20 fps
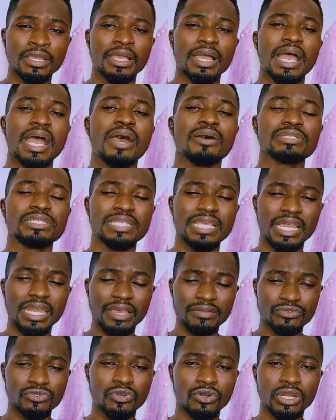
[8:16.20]
out their
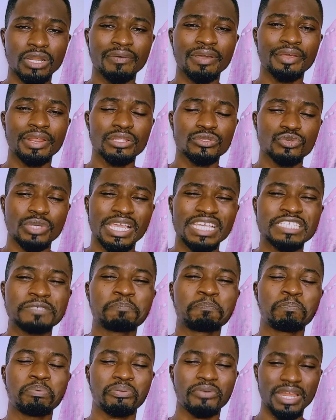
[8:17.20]
love to you, or never ready to
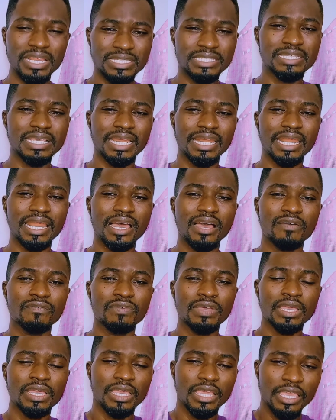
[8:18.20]
express their love
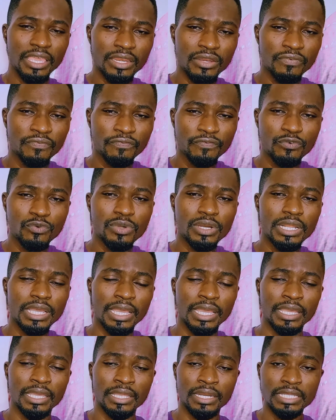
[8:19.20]
in full,
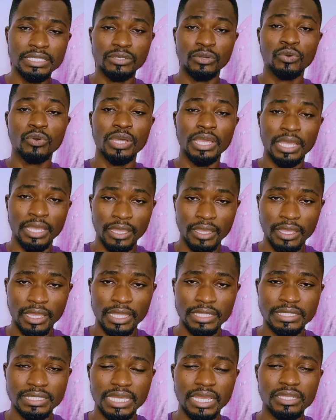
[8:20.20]
in its whole
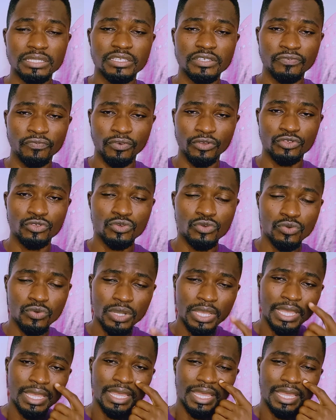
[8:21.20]
entirety for you.